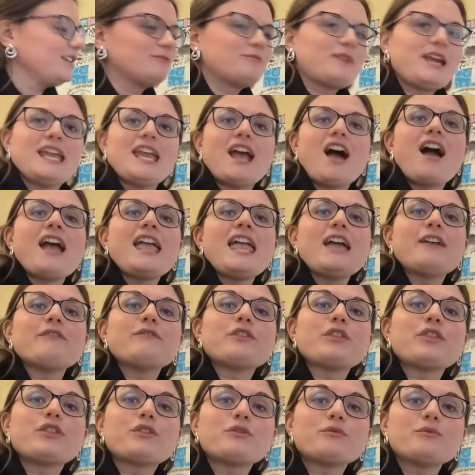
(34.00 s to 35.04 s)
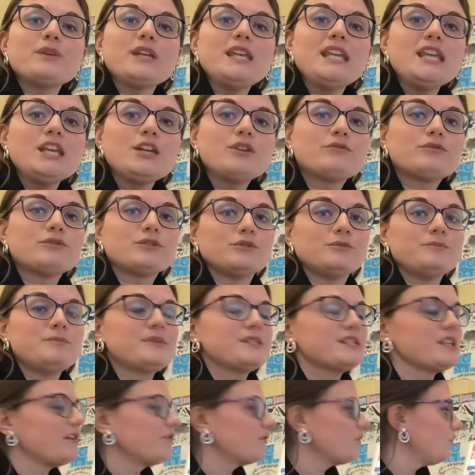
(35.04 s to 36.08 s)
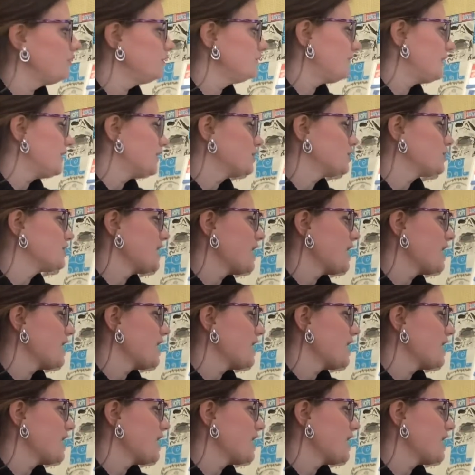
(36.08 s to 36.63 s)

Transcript: Right, I have three groups of goldfish.